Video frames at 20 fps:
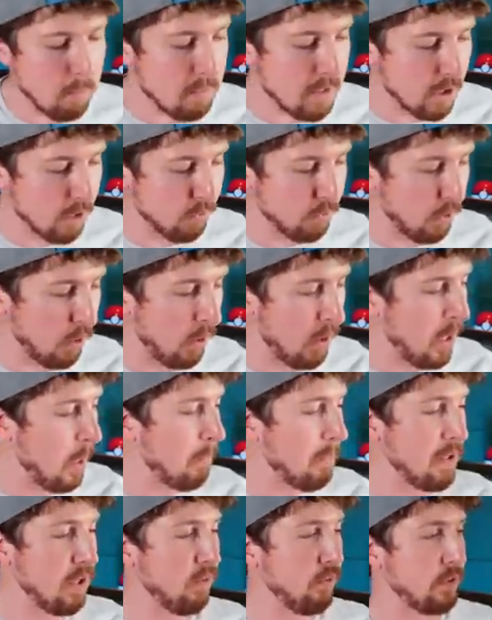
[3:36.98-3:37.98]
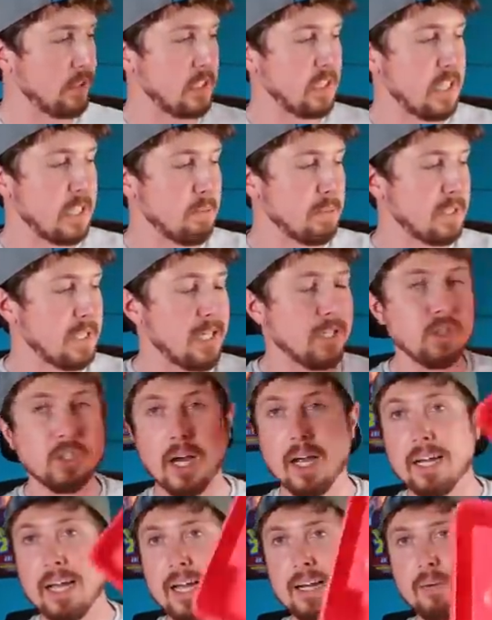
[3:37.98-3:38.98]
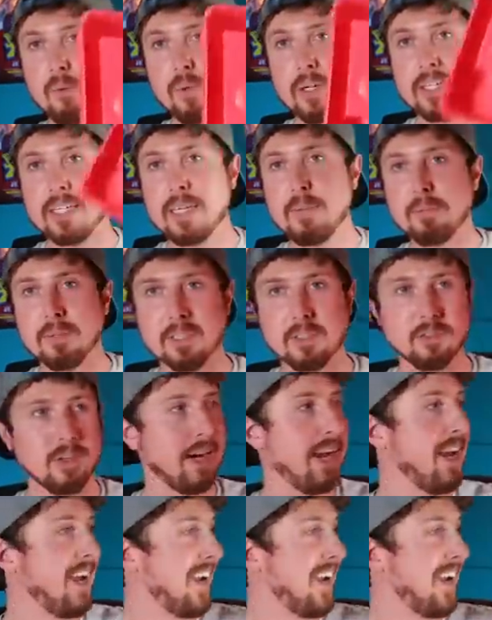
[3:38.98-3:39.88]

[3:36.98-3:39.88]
the beautiful, beautiful Steam Siege. I kind of want to keep this right